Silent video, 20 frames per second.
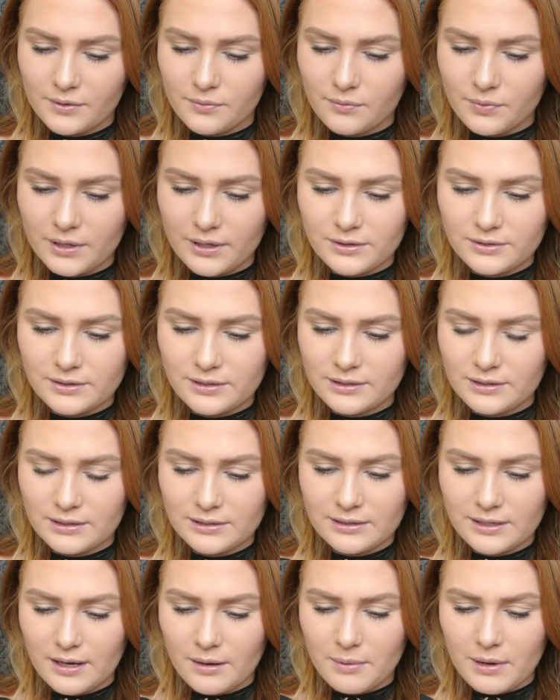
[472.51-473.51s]
What else does it
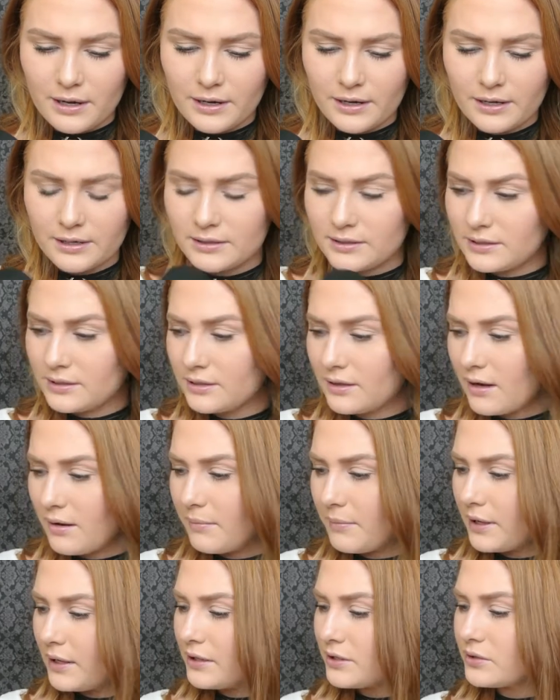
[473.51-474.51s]
say about it?
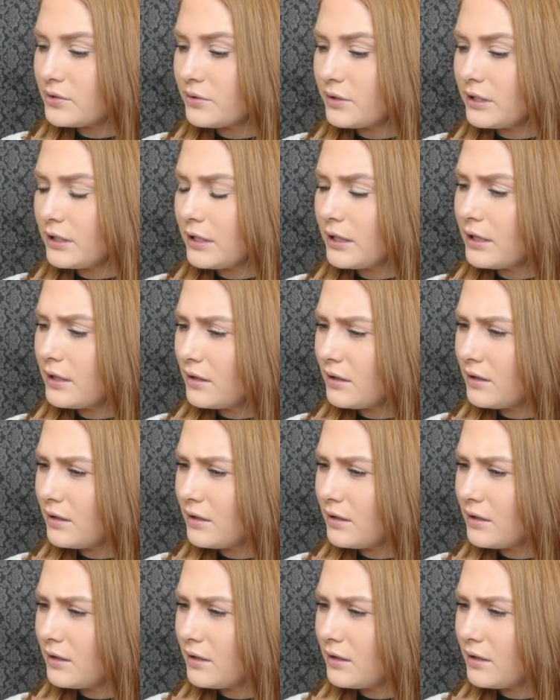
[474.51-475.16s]
Not much really.